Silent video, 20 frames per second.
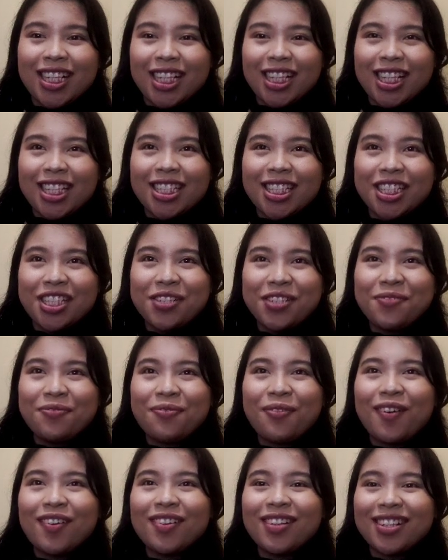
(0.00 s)
analysis
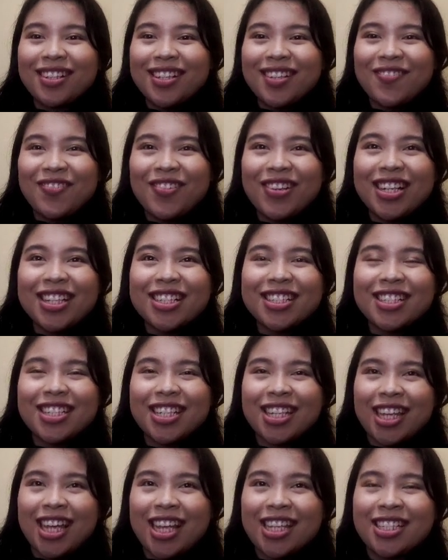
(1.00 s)
for the
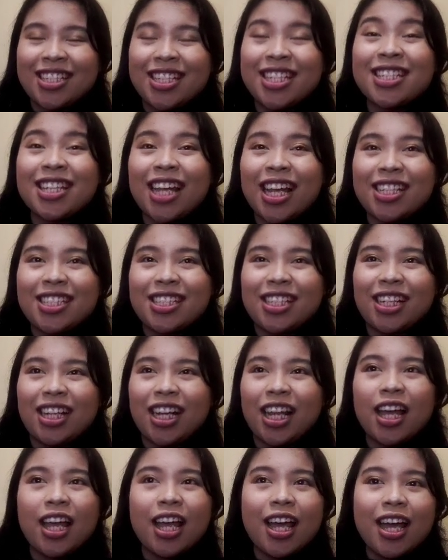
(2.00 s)
first discussion,